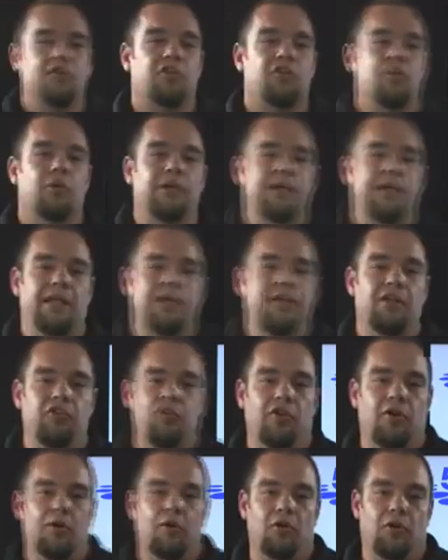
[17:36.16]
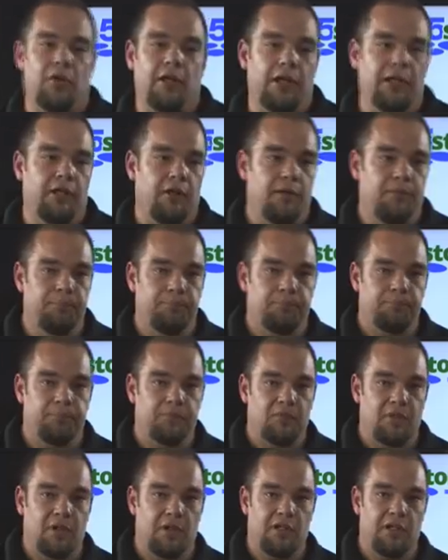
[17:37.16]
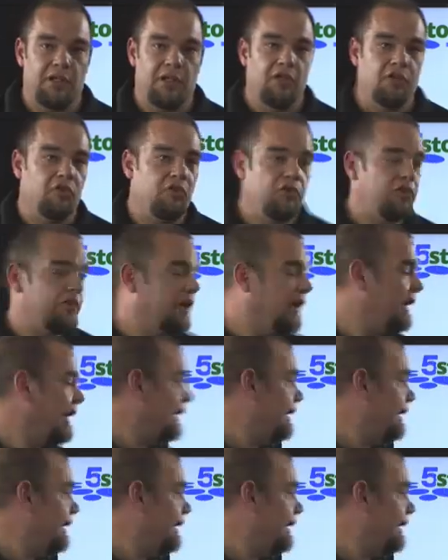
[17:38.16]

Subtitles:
So an internal link is